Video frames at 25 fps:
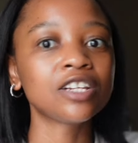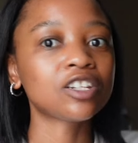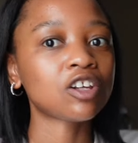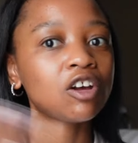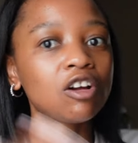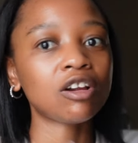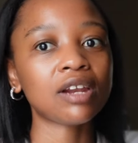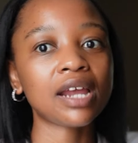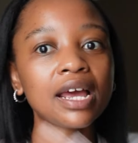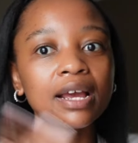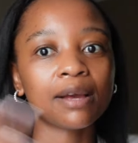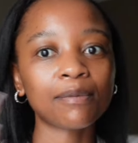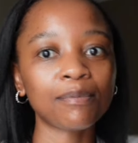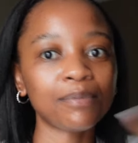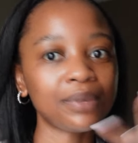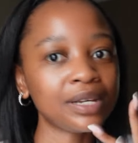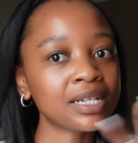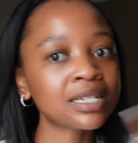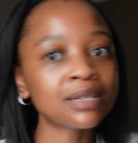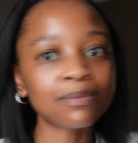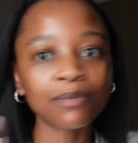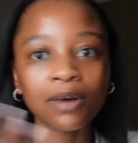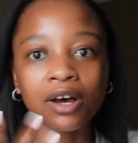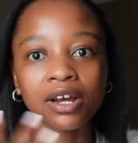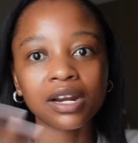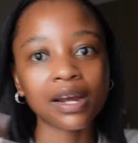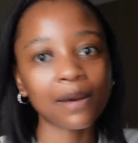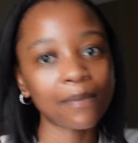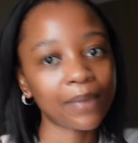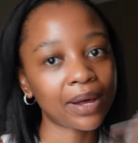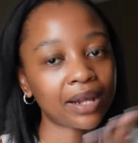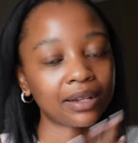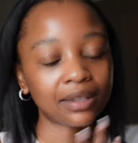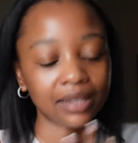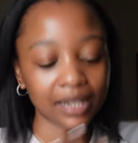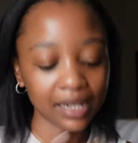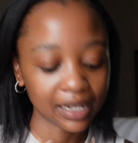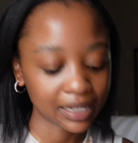So like, be smart
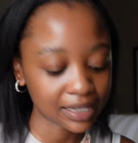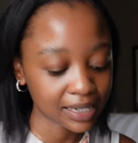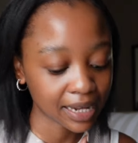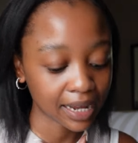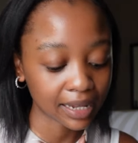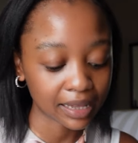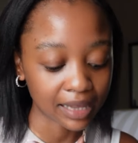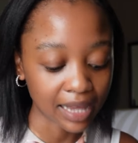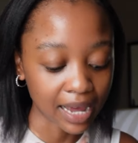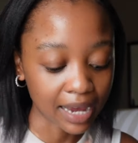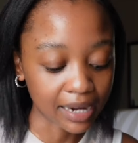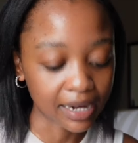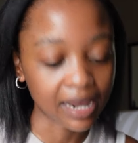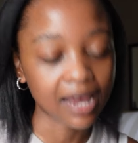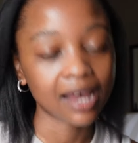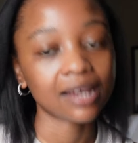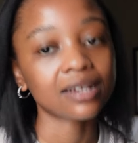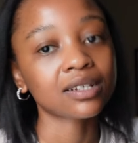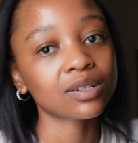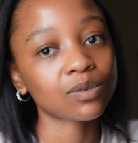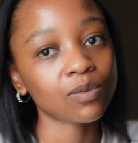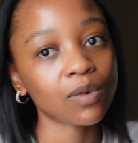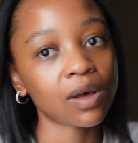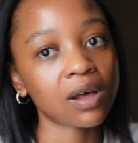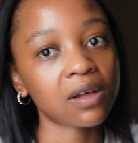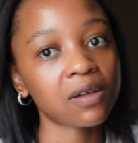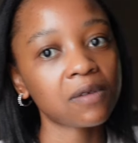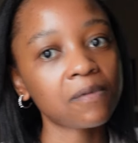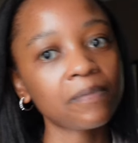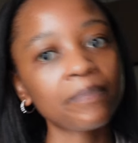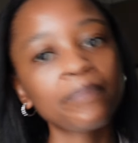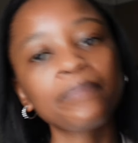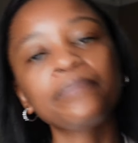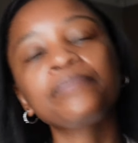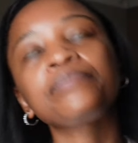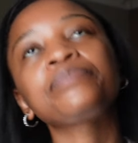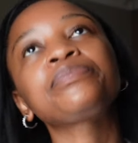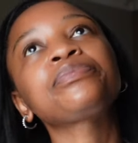about things like that as
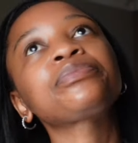well.